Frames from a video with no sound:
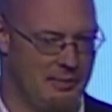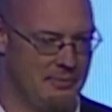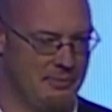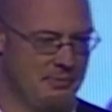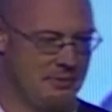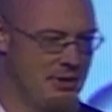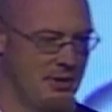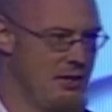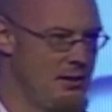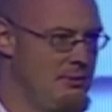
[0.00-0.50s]

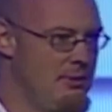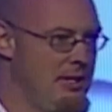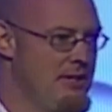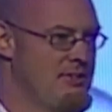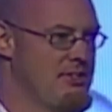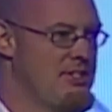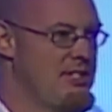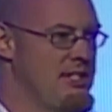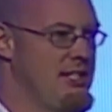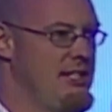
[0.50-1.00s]
you may have
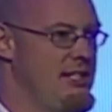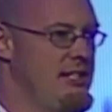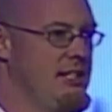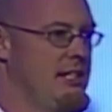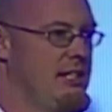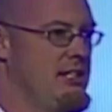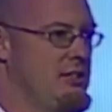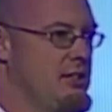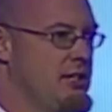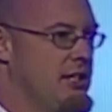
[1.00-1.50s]
seen in
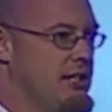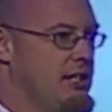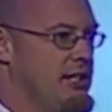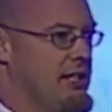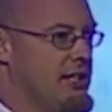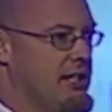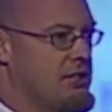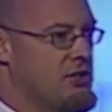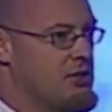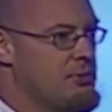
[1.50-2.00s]
a
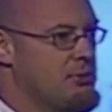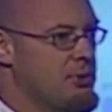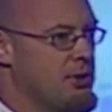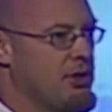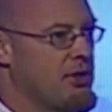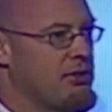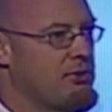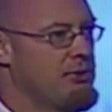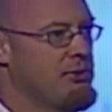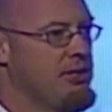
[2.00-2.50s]
turmeric
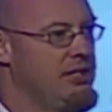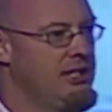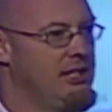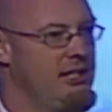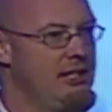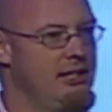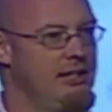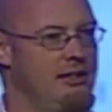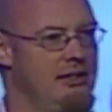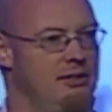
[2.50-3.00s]
3D
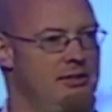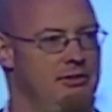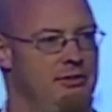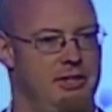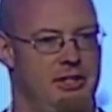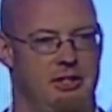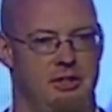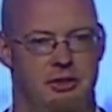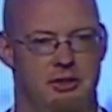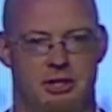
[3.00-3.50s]
video
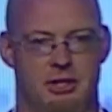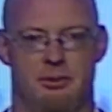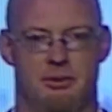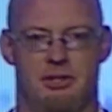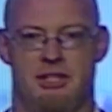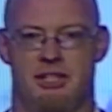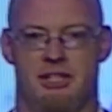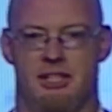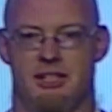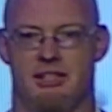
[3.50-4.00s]
that we did,